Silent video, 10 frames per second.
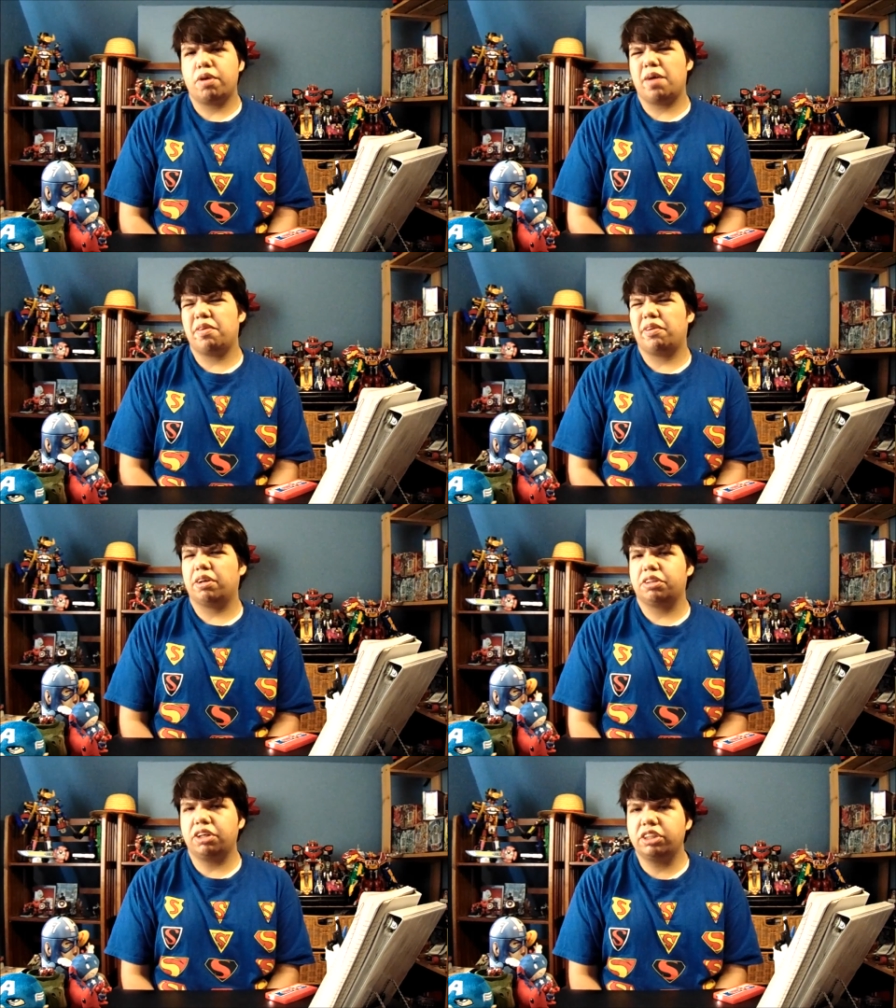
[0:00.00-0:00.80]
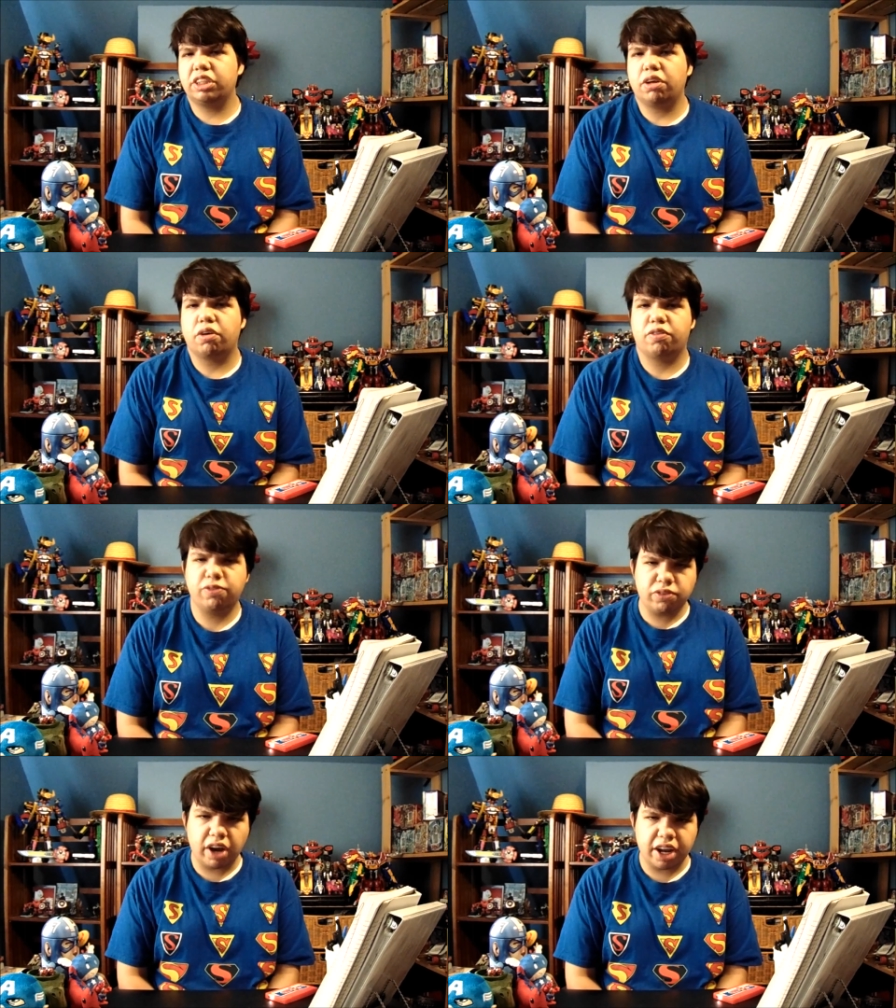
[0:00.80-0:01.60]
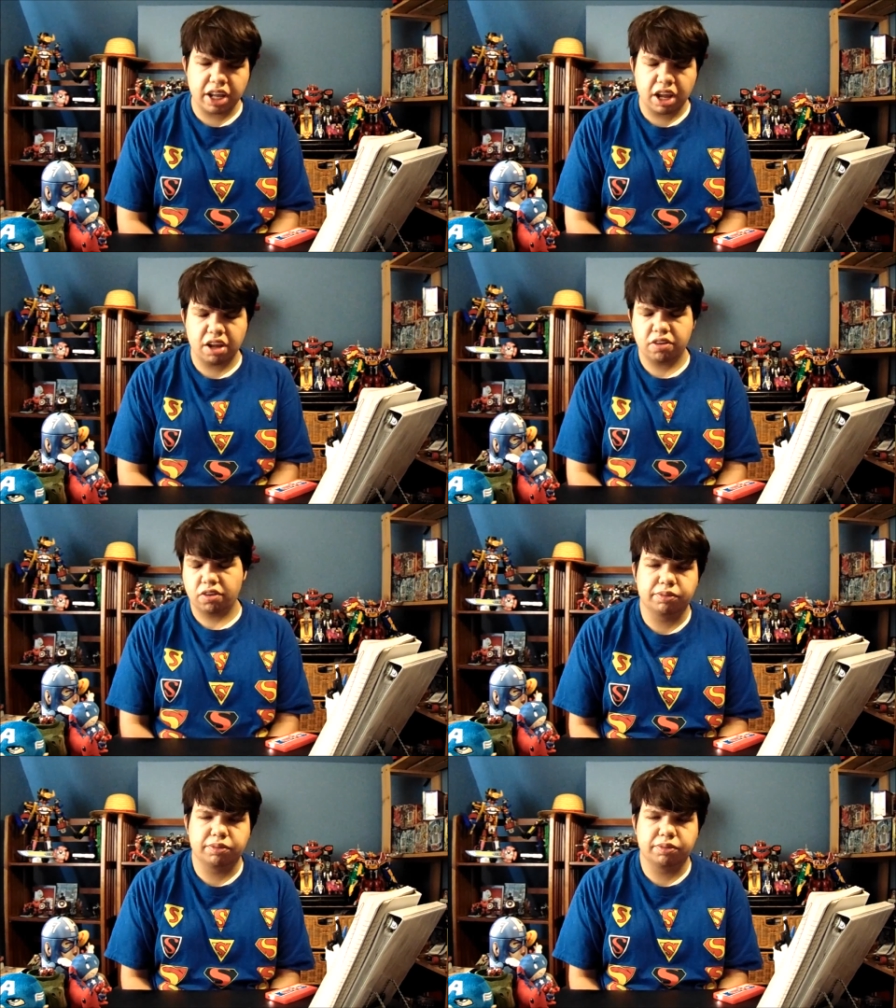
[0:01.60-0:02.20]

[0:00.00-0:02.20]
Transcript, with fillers: probably around Thursday or Friday.